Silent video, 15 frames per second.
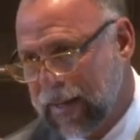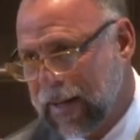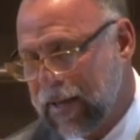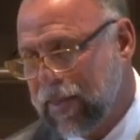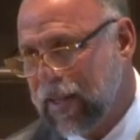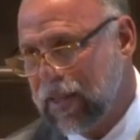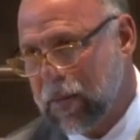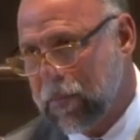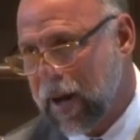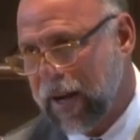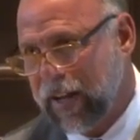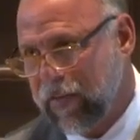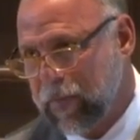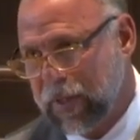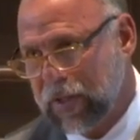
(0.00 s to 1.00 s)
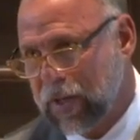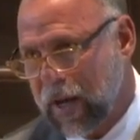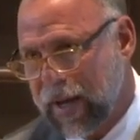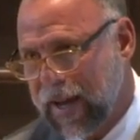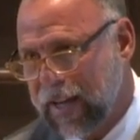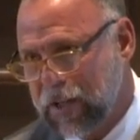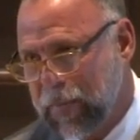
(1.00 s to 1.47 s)
And I think the body of
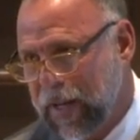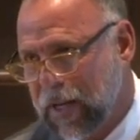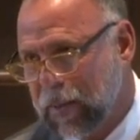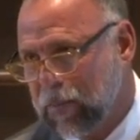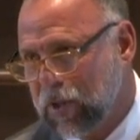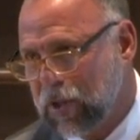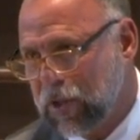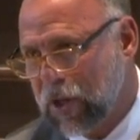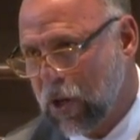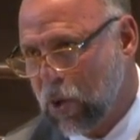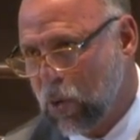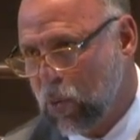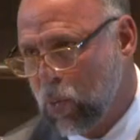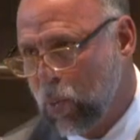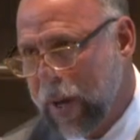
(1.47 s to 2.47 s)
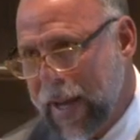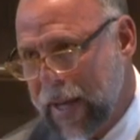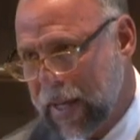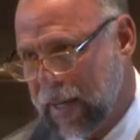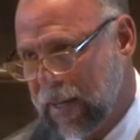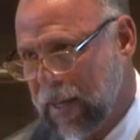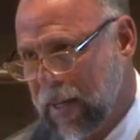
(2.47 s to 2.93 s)
Messiah has become so
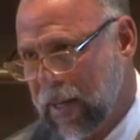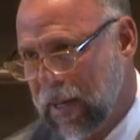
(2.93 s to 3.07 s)
weak